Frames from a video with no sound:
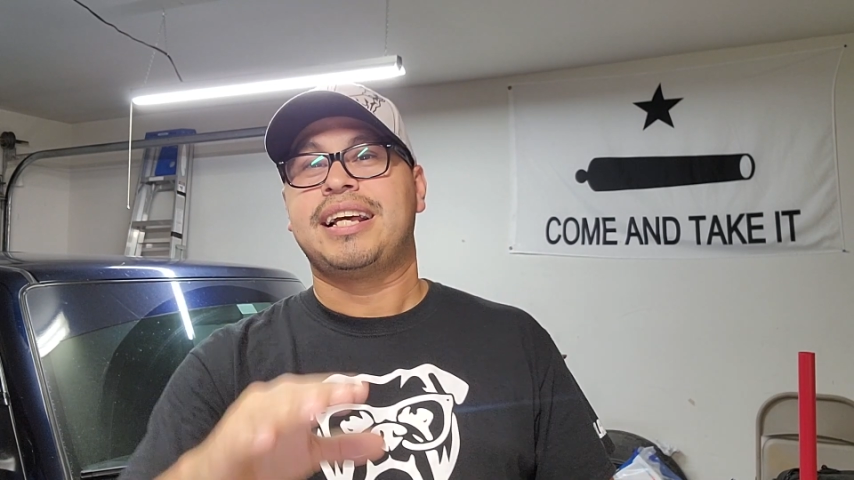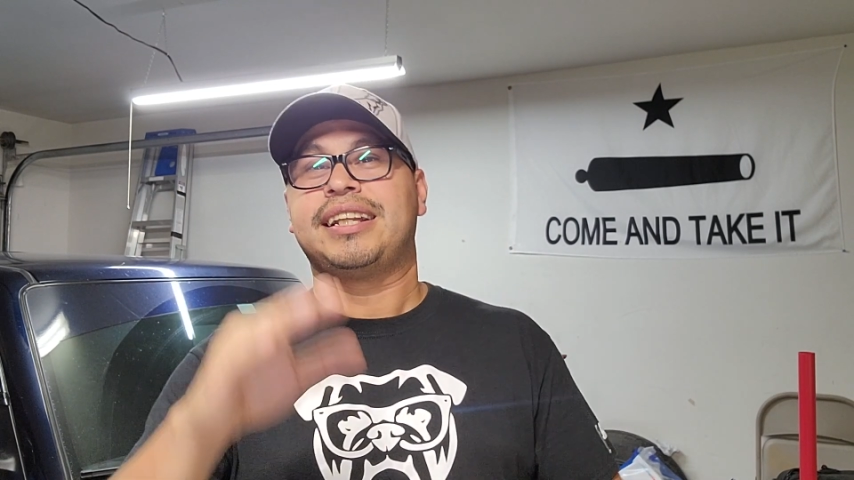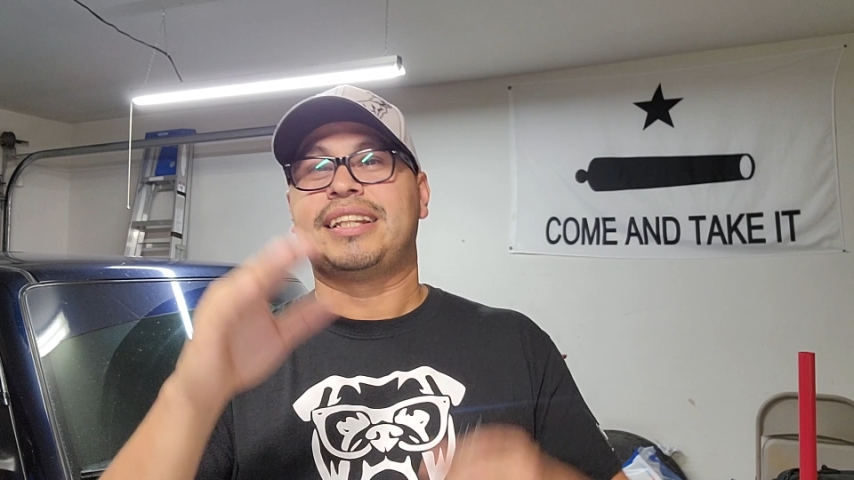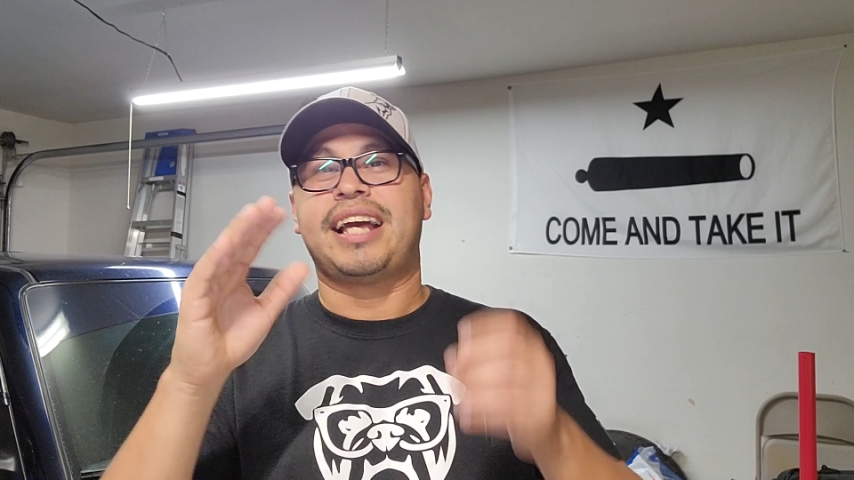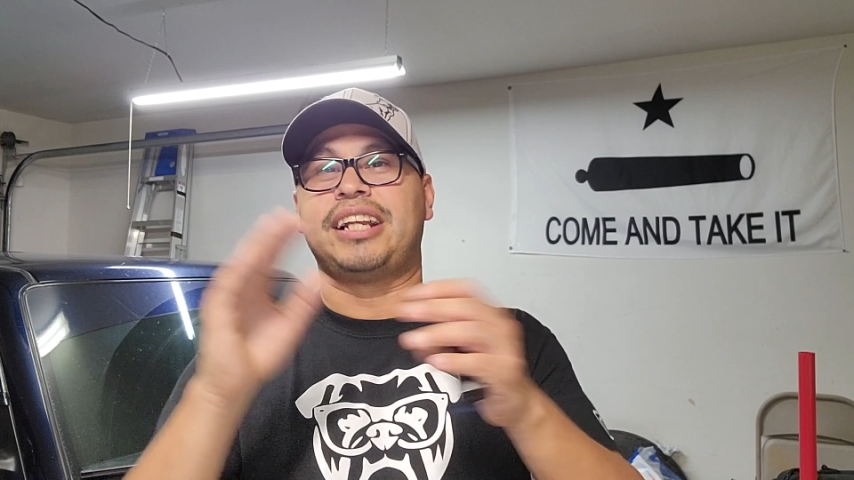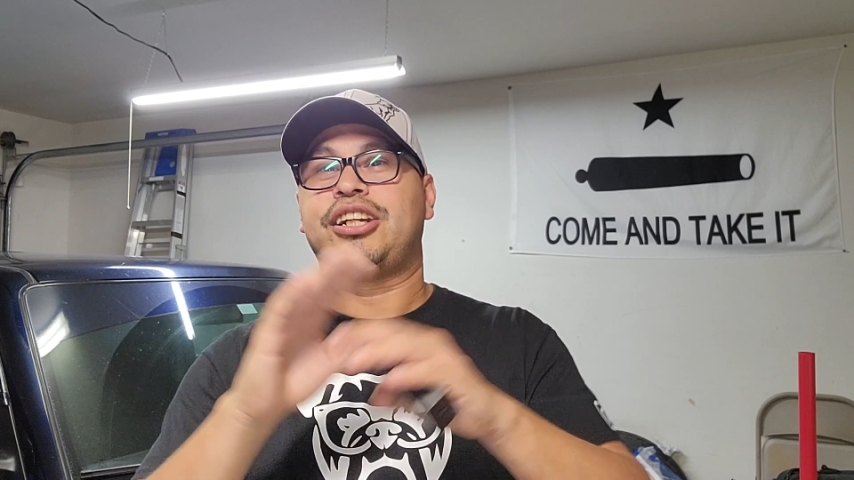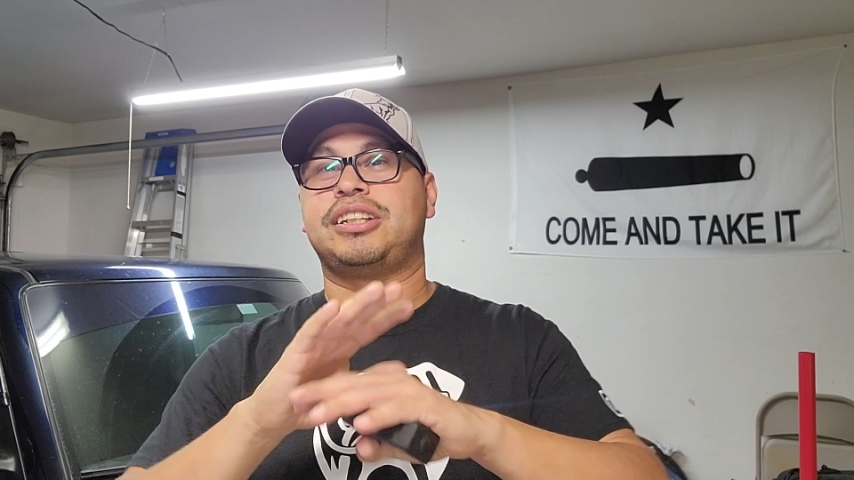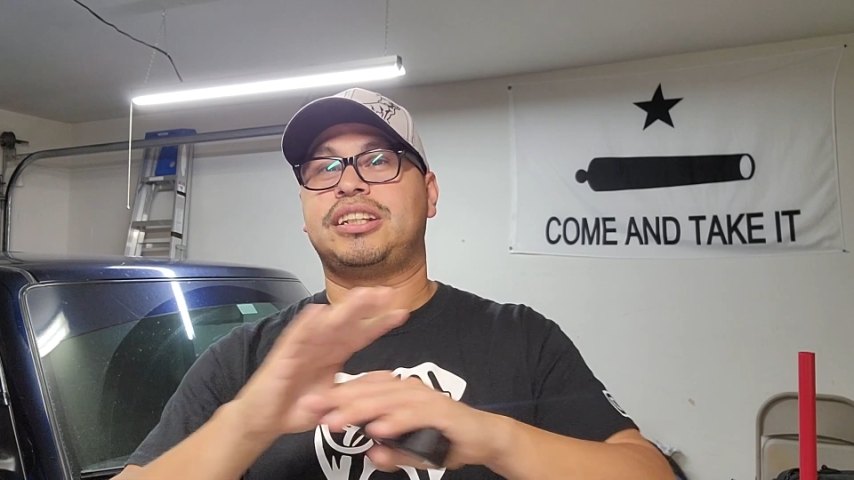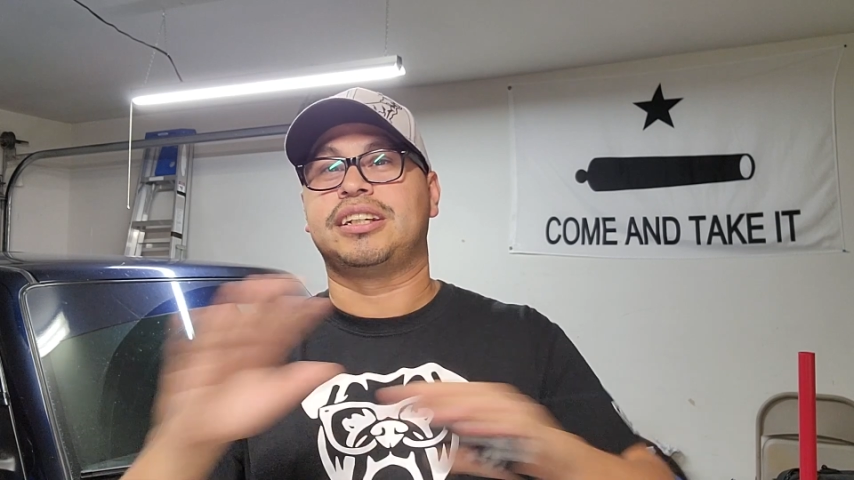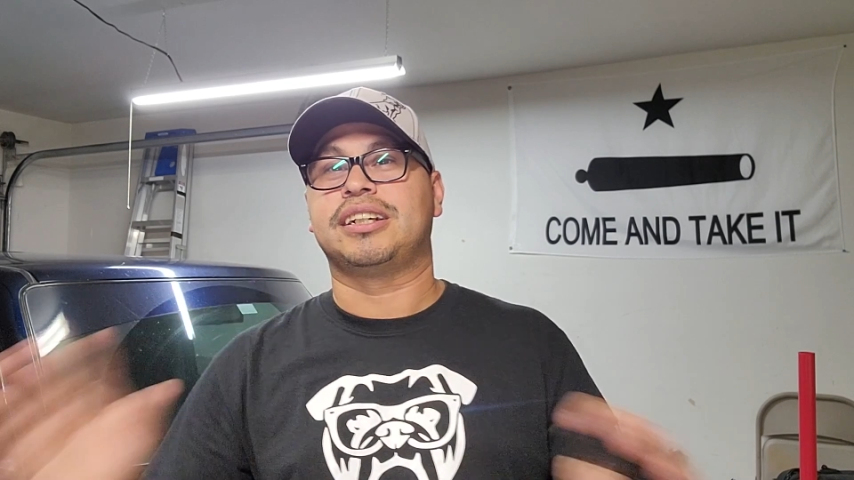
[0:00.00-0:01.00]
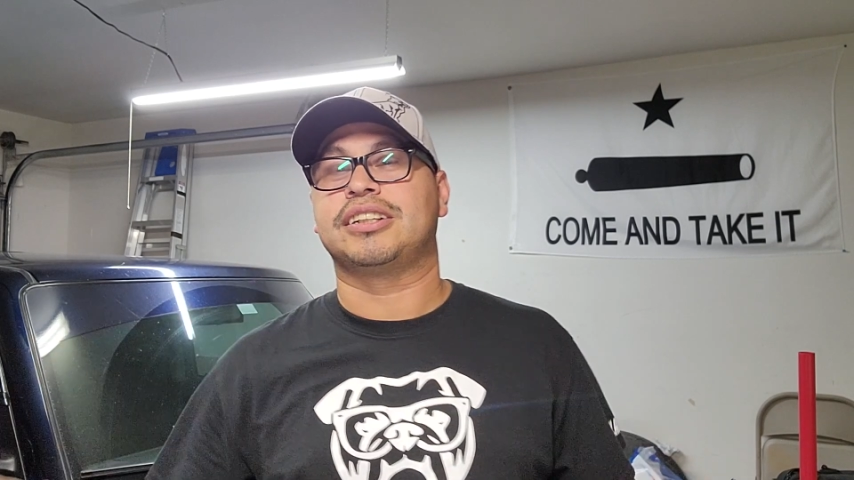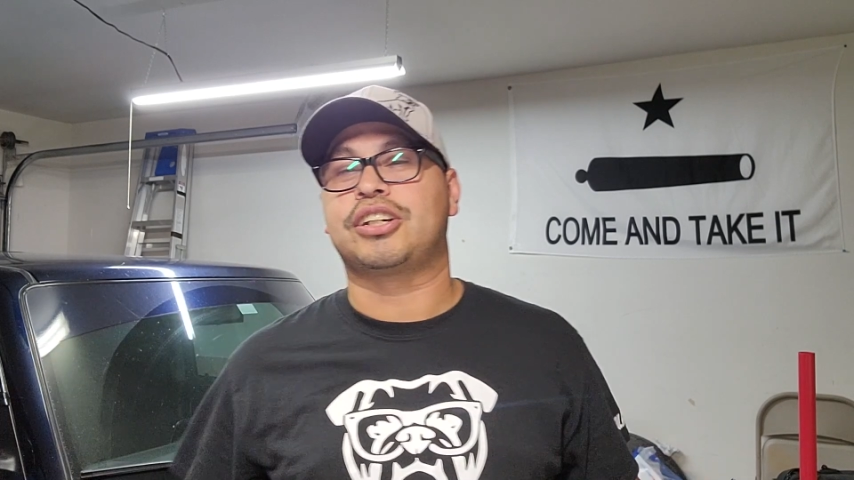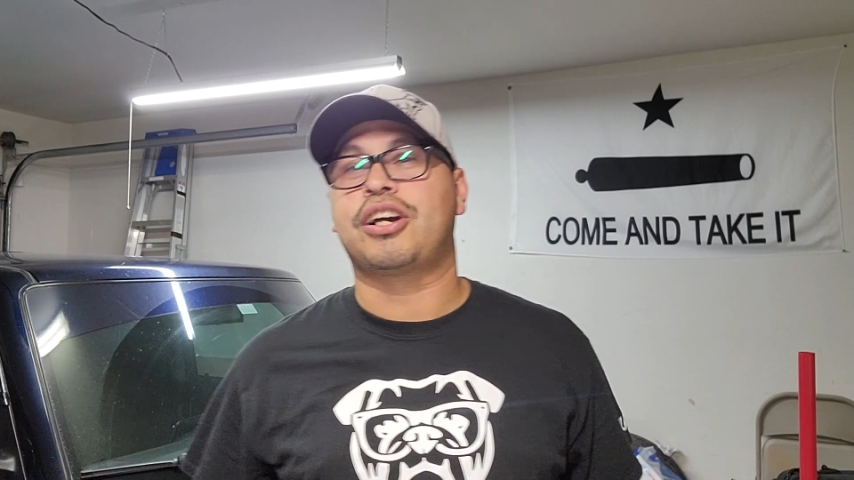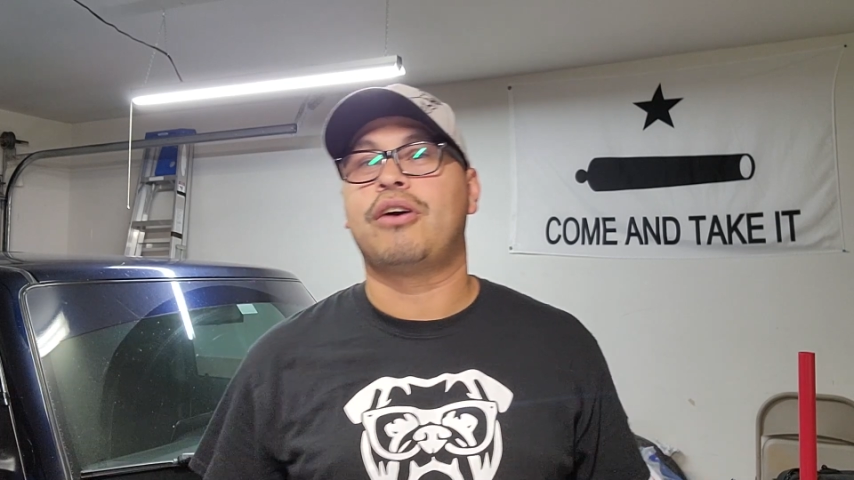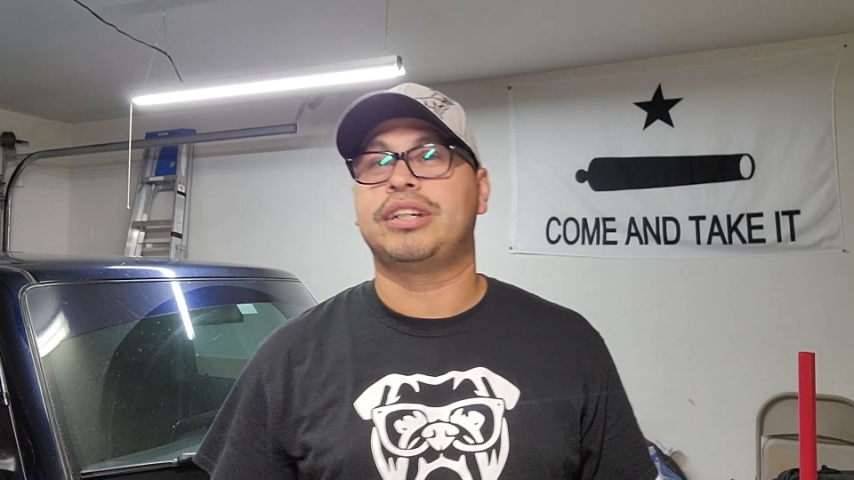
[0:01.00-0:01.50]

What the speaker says: then the code